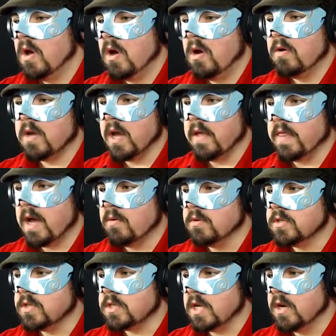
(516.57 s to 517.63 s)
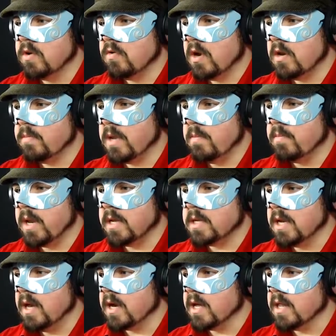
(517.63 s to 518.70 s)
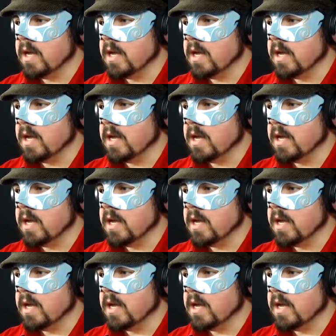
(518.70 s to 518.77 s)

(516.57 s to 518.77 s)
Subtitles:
Okay, that was just incredibly bloody lucky